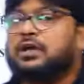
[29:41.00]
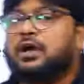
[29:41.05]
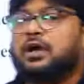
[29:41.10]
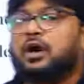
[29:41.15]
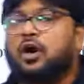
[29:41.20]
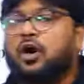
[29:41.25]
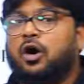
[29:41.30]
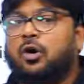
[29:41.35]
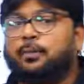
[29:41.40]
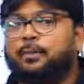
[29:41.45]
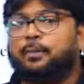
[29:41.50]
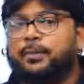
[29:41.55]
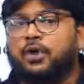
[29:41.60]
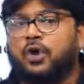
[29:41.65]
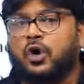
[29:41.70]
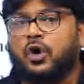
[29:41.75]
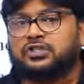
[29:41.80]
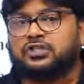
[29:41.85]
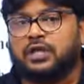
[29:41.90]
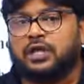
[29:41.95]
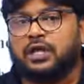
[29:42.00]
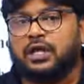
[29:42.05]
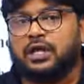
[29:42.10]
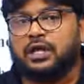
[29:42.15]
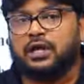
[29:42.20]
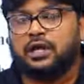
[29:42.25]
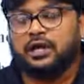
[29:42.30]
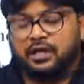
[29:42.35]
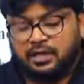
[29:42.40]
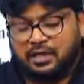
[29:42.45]

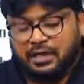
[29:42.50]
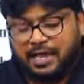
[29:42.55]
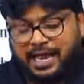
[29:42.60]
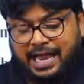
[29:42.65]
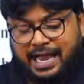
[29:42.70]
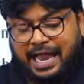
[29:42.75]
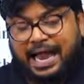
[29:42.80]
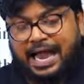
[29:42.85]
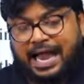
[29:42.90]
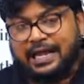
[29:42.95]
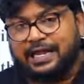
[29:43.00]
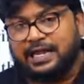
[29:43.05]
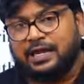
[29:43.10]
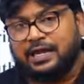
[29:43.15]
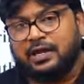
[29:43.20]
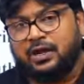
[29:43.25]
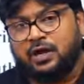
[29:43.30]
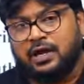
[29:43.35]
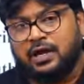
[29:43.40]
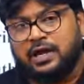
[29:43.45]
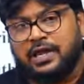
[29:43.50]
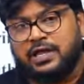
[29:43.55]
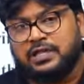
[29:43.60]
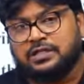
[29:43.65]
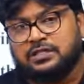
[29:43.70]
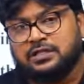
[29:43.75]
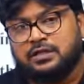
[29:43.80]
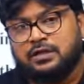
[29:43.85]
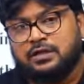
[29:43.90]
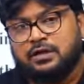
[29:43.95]
Obviously, adding
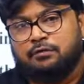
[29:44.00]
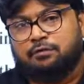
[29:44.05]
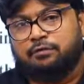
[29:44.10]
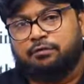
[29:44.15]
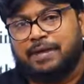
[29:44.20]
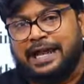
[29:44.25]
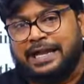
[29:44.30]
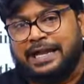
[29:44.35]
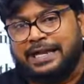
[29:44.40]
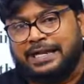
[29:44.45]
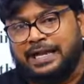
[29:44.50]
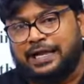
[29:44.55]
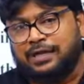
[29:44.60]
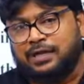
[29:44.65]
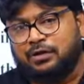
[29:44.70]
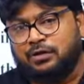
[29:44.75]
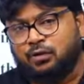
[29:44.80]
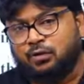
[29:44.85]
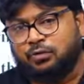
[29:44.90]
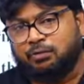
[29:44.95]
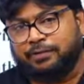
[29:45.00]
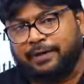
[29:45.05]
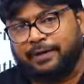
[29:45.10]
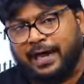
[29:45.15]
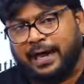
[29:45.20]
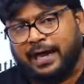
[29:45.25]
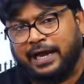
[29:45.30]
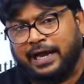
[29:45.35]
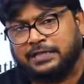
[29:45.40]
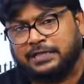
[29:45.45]
knowledge, finding new
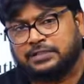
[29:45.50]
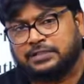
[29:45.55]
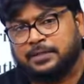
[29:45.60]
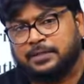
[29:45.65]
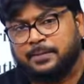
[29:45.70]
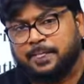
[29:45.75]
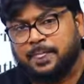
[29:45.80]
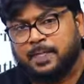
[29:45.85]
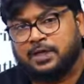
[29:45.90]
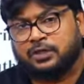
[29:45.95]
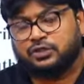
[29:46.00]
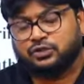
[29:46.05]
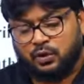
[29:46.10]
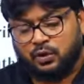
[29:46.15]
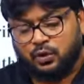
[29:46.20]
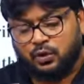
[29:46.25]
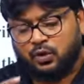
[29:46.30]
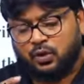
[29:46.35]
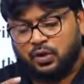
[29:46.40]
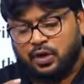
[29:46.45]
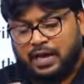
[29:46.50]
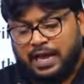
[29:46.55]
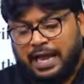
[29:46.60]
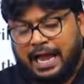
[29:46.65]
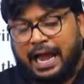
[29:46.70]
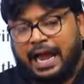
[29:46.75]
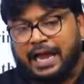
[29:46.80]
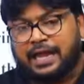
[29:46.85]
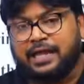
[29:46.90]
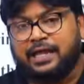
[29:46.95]
facts. So
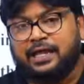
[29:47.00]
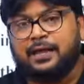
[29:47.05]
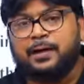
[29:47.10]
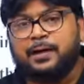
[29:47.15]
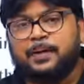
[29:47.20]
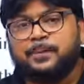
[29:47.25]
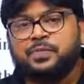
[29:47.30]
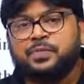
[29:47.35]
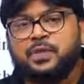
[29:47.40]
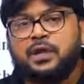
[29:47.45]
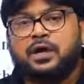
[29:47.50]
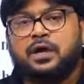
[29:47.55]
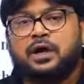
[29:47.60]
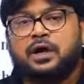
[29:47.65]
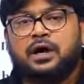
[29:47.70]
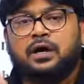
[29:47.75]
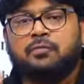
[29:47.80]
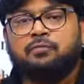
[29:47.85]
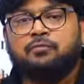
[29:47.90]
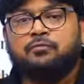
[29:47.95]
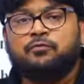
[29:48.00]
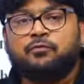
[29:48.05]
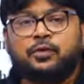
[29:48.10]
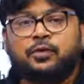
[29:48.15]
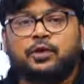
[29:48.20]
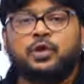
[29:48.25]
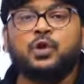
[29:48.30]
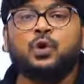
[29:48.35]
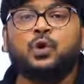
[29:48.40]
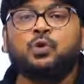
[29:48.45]
adding
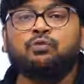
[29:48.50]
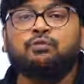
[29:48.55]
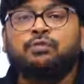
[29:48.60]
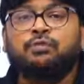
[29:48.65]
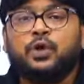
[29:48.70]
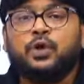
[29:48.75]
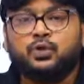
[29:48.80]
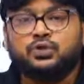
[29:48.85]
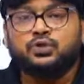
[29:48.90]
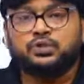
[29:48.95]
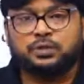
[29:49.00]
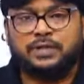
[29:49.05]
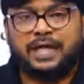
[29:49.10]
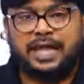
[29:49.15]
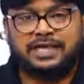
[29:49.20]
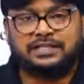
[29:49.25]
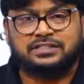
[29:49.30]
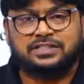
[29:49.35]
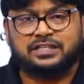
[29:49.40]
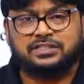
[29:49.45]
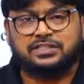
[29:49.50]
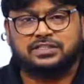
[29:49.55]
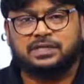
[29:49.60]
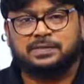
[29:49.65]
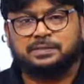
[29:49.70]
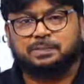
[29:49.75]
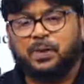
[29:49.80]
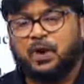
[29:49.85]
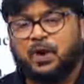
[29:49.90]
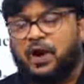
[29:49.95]
new views to the existing
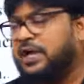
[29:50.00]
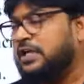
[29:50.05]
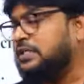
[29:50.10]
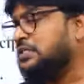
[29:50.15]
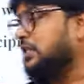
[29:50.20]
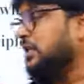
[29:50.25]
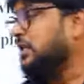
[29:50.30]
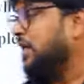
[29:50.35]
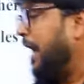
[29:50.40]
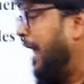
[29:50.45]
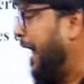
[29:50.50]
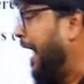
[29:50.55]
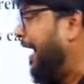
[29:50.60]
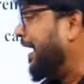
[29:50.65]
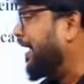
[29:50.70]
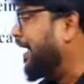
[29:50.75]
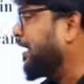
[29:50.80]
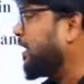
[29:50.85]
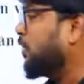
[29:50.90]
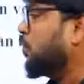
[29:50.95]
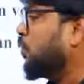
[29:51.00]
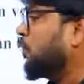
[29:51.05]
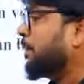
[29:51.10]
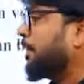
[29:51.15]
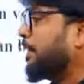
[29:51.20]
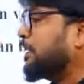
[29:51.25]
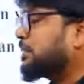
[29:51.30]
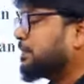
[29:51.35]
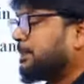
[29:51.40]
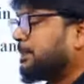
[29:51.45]
points, adding new
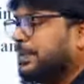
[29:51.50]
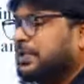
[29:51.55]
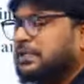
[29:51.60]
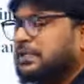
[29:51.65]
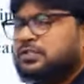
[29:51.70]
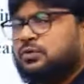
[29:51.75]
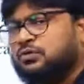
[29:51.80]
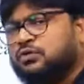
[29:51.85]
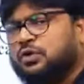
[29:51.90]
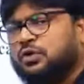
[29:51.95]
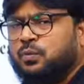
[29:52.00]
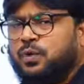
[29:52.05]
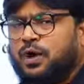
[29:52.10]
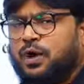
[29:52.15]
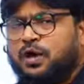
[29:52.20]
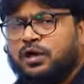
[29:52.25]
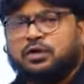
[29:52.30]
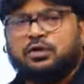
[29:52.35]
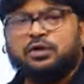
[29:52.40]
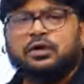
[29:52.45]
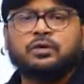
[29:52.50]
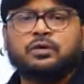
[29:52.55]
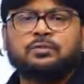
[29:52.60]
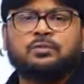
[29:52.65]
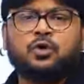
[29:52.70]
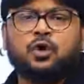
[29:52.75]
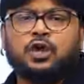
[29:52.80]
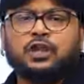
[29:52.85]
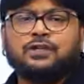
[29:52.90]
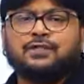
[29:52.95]
principles. So
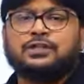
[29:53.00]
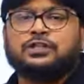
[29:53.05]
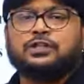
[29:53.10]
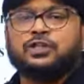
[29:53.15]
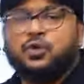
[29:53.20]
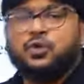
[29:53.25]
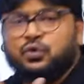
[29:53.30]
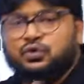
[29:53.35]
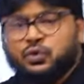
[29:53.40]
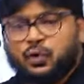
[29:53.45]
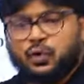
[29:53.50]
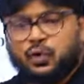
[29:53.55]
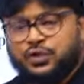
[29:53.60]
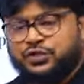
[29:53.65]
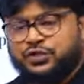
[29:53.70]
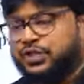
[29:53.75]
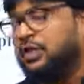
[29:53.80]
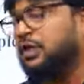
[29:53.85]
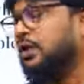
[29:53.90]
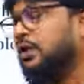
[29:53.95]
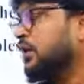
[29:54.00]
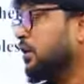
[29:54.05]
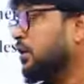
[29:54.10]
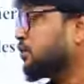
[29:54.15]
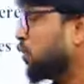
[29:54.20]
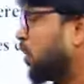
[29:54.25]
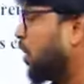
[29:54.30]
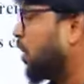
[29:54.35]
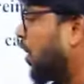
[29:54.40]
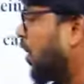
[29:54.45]
going with new solution. So
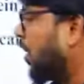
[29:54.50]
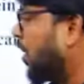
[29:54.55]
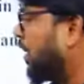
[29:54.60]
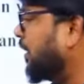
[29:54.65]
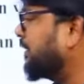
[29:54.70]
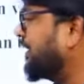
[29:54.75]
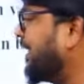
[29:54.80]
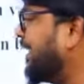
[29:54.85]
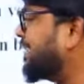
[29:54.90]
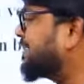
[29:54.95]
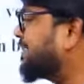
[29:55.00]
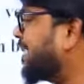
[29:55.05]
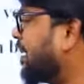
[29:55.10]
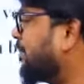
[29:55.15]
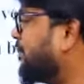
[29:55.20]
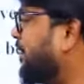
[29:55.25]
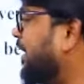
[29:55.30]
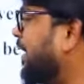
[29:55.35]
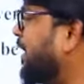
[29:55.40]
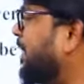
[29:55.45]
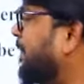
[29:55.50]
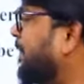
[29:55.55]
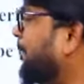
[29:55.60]
all these are very